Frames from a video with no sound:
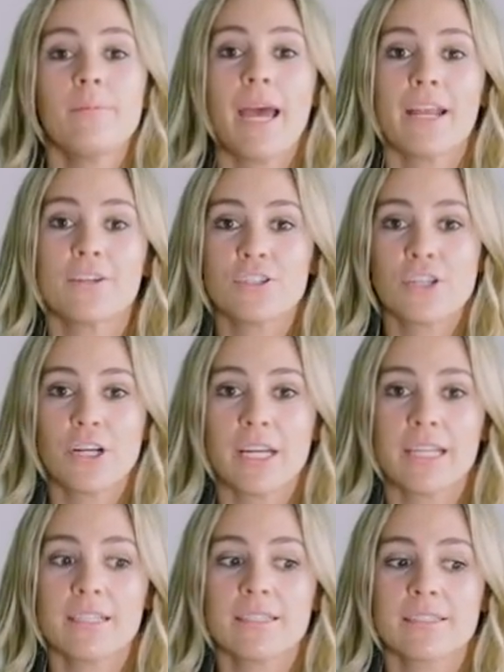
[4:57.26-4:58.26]
pet
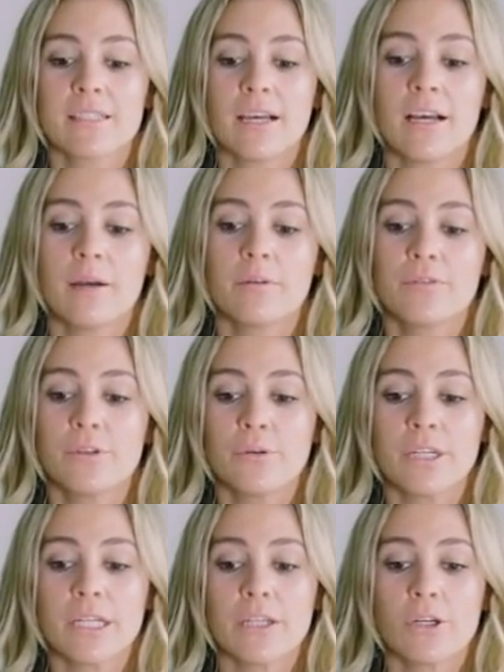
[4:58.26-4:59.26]
insurance, if you
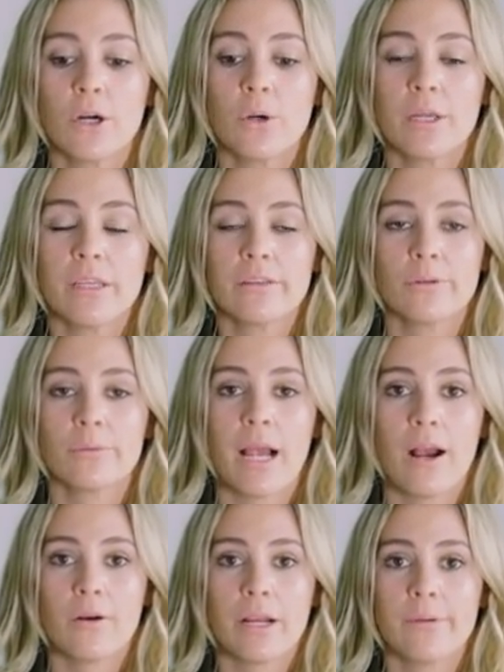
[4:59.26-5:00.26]
were gonna go either
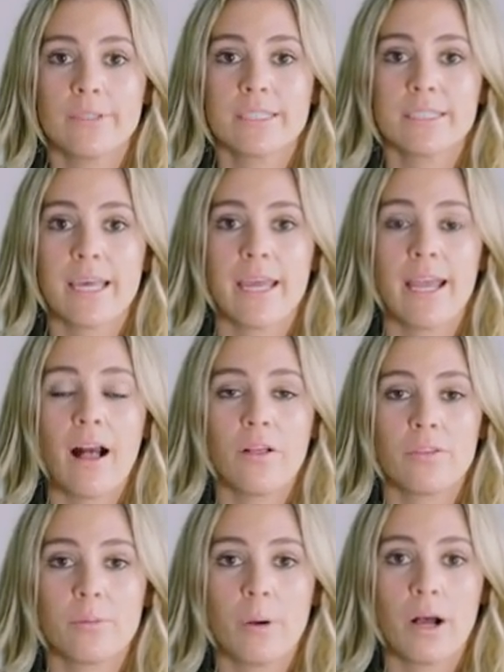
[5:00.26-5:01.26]
route, I would say
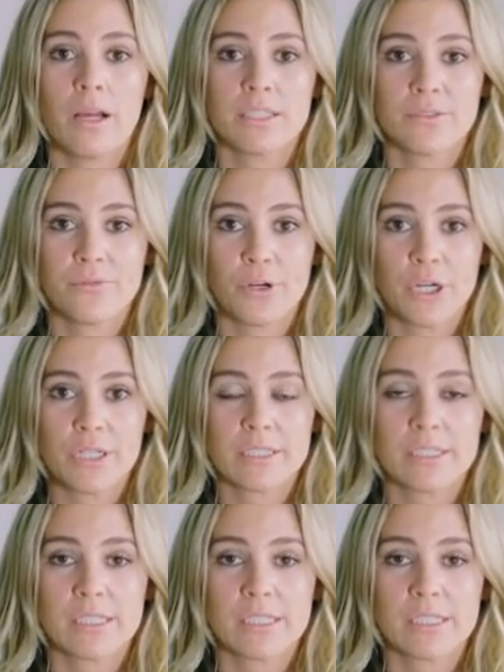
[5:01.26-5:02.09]
healthy paws first.